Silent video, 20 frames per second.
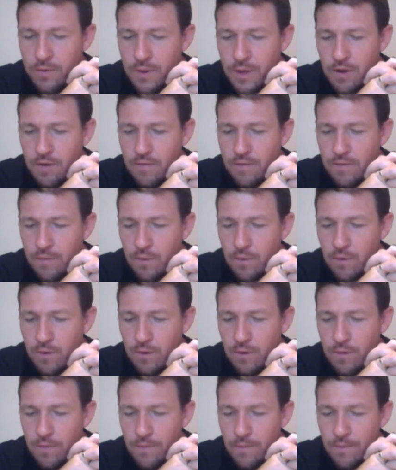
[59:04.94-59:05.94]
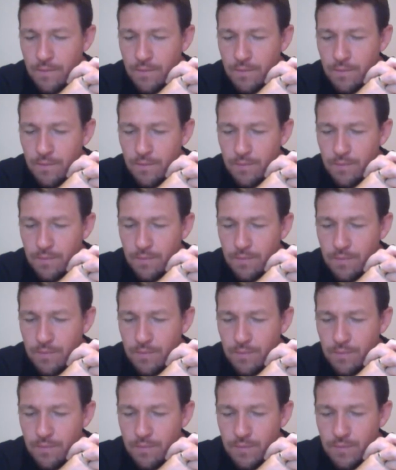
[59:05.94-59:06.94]
therefore,
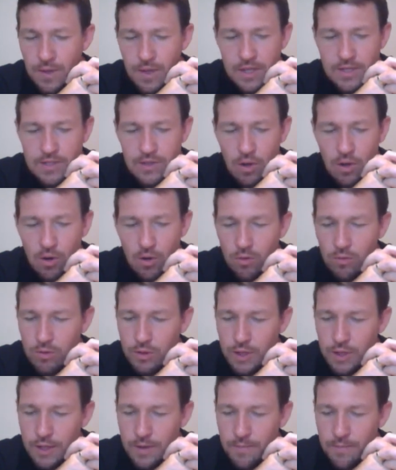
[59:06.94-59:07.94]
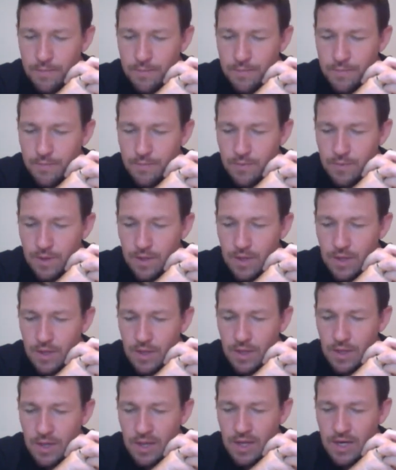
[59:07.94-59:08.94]
is holy,
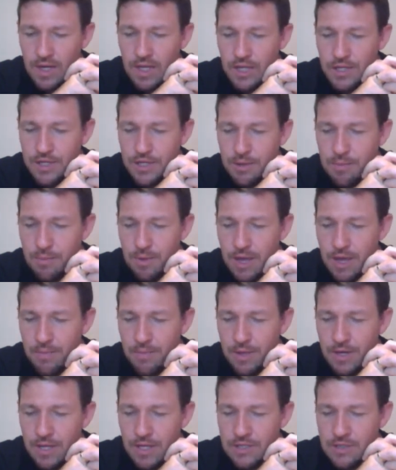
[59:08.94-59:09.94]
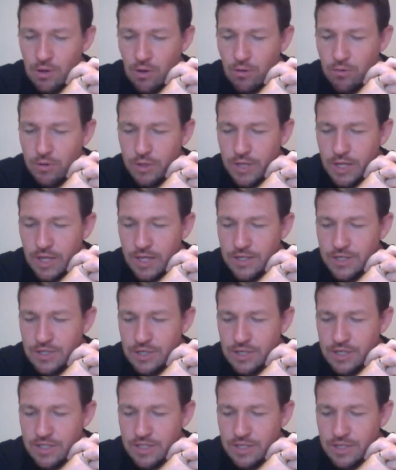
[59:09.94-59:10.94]
and each commandment is holy and
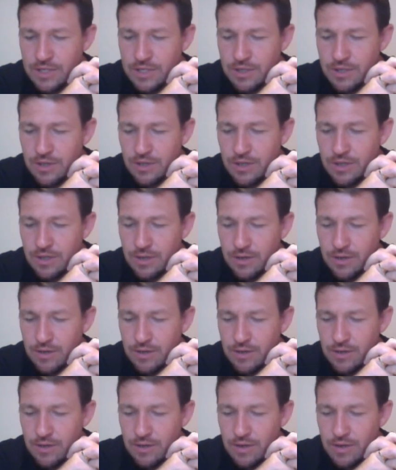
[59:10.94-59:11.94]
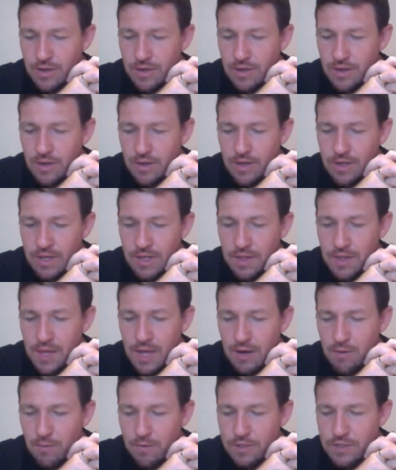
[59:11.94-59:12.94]
just and good. Did
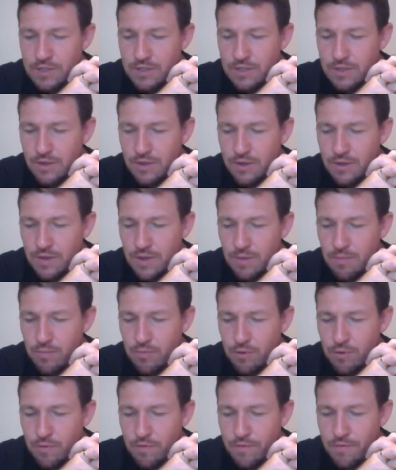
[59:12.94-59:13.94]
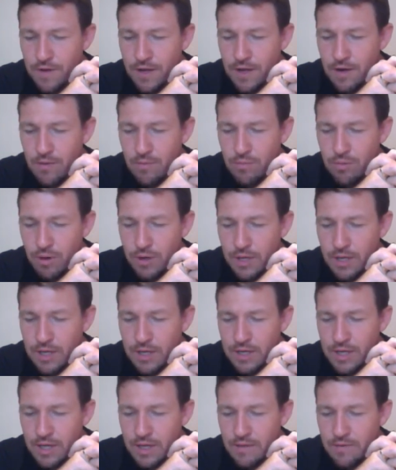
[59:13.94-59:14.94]
that which is good then prove fatal,
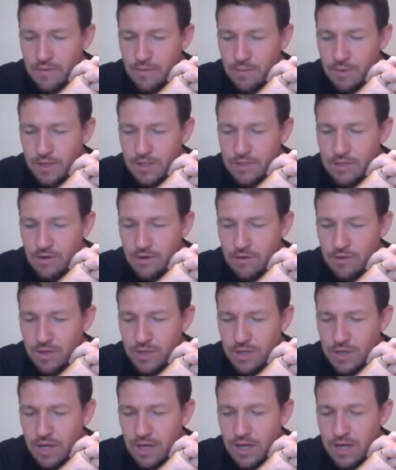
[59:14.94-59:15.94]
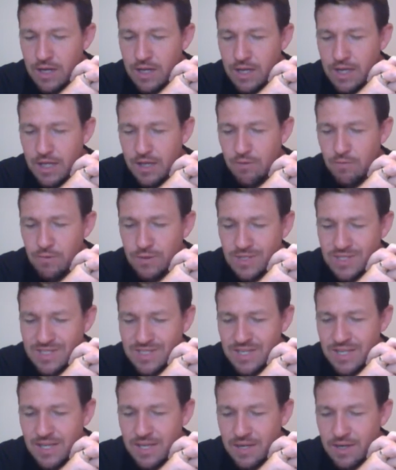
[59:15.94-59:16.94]
bringing death to me? Certainly not. It was
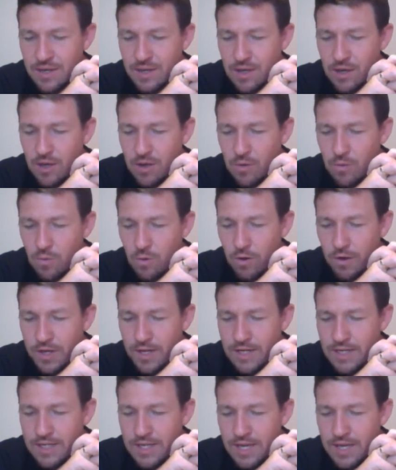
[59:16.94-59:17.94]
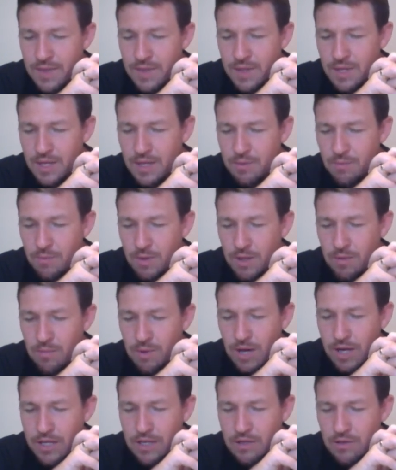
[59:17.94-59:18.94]
sin, working death in me
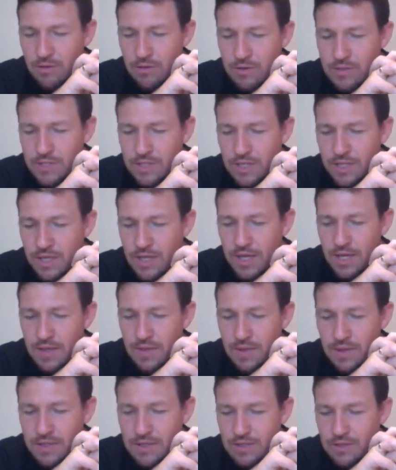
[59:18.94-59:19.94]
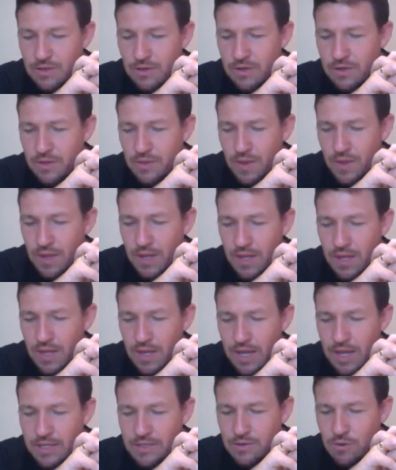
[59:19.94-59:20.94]
by using this good
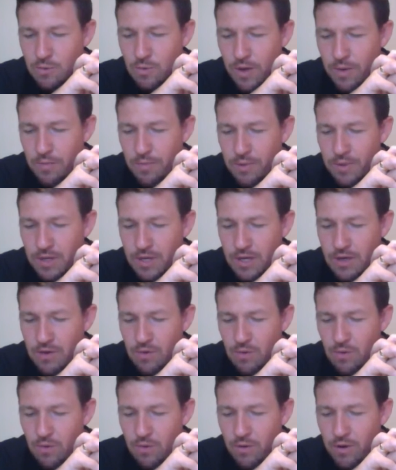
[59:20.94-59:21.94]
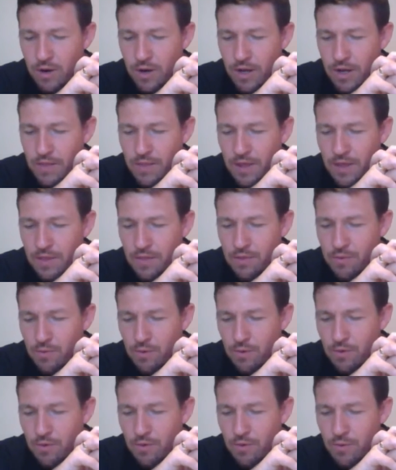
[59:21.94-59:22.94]
thing as a weapon in order that
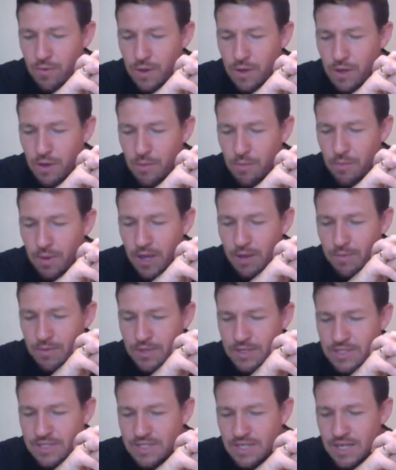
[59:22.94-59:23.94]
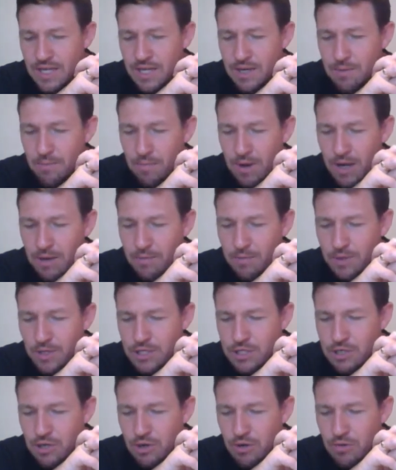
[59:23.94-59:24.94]
through the commandment sin might be
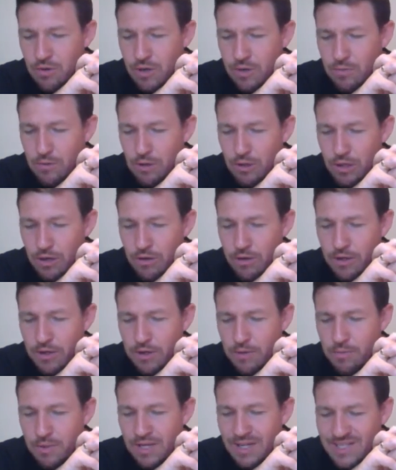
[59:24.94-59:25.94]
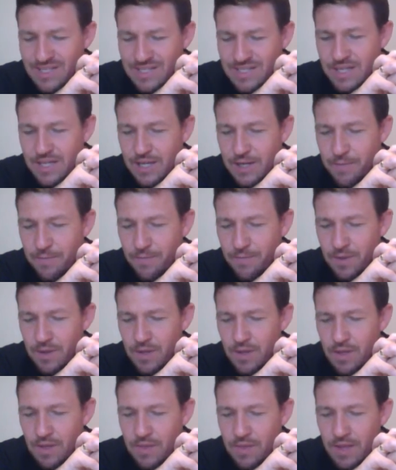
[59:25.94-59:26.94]
shown up clearly to be sin,
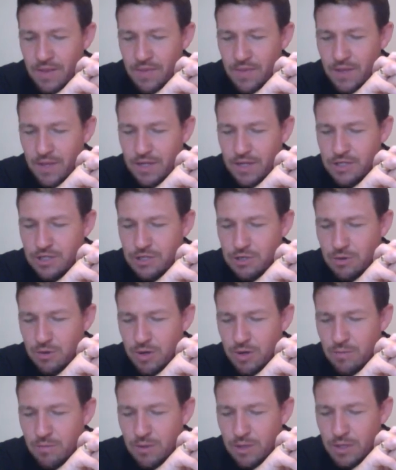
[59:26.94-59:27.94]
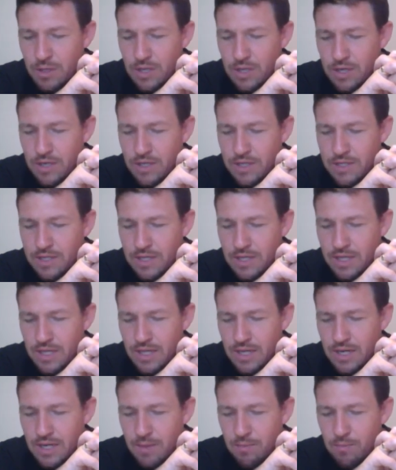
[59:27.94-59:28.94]
that the extreme malignity
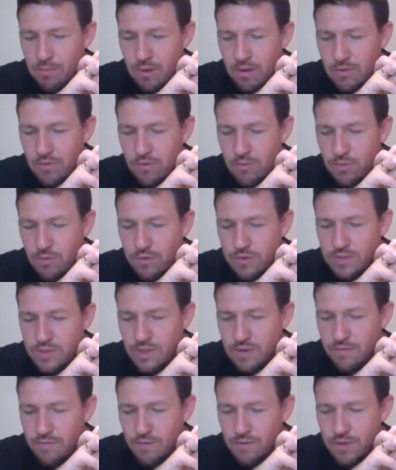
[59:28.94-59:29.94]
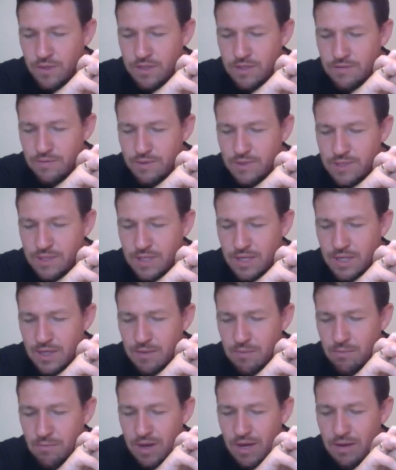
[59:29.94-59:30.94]
and immeasurable sinfulness of
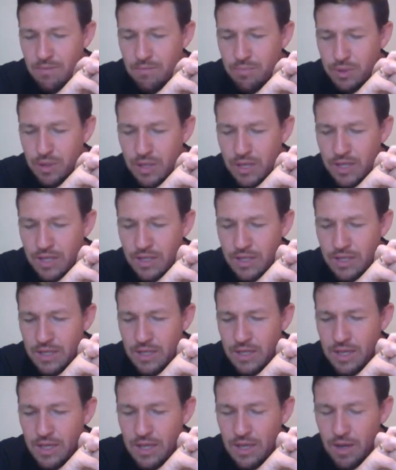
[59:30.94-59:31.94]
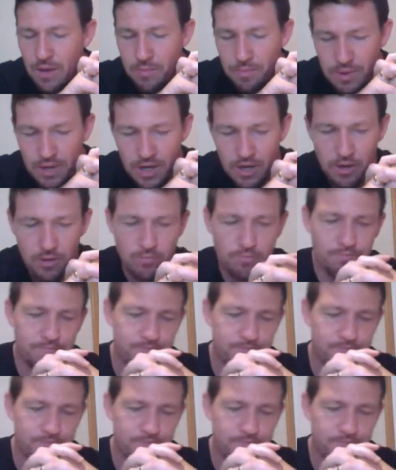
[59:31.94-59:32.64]
sin might plainly appear.